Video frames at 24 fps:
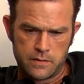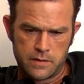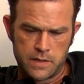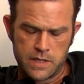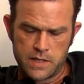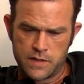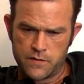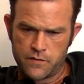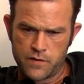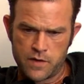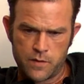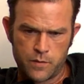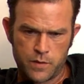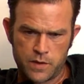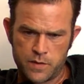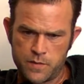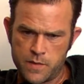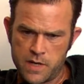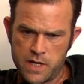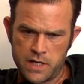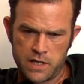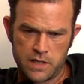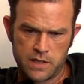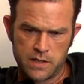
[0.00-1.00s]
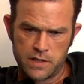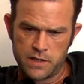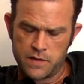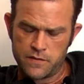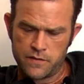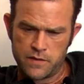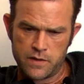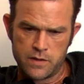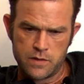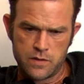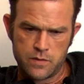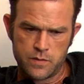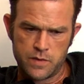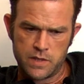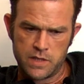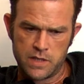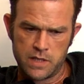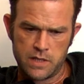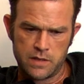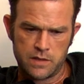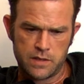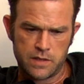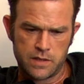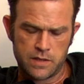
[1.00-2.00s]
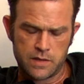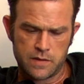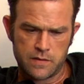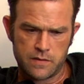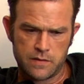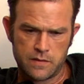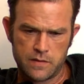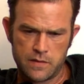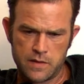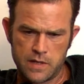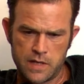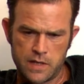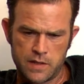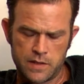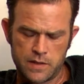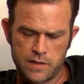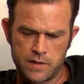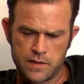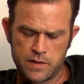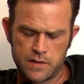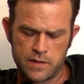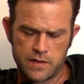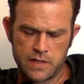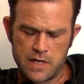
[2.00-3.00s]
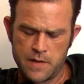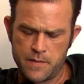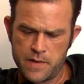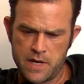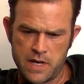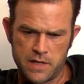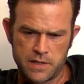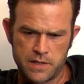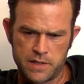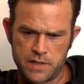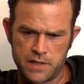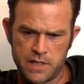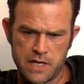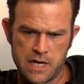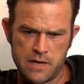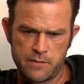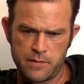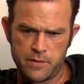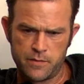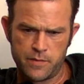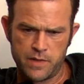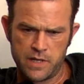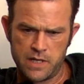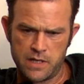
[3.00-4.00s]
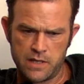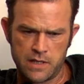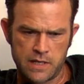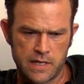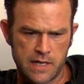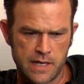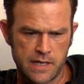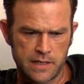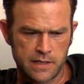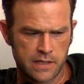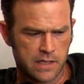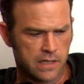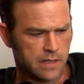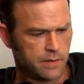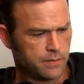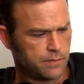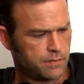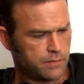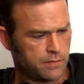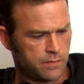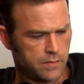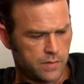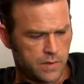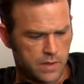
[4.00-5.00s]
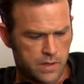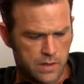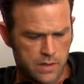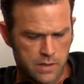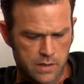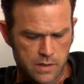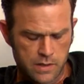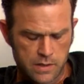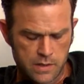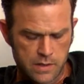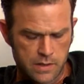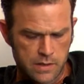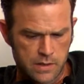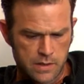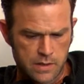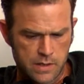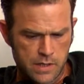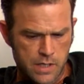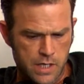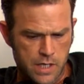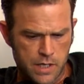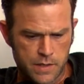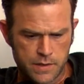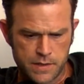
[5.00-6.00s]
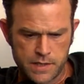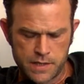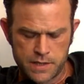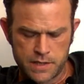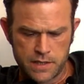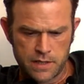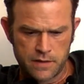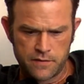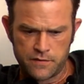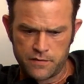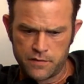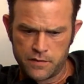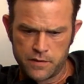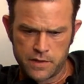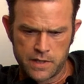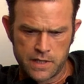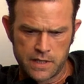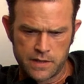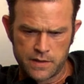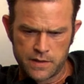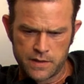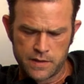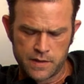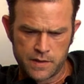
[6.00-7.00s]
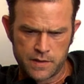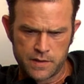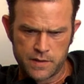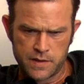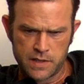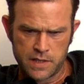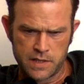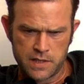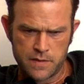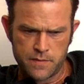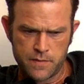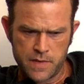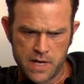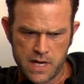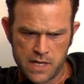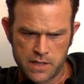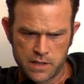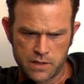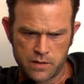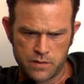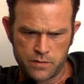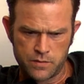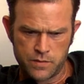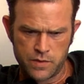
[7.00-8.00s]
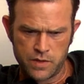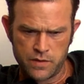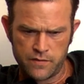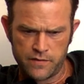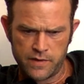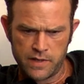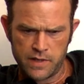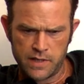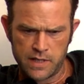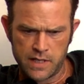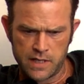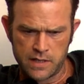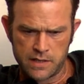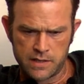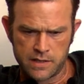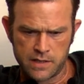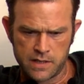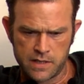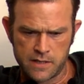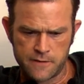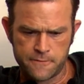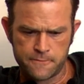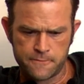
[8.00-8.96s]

his friend was making this film, and it somehow just came to be that I ended up auditioning for it. It's such a magical movie that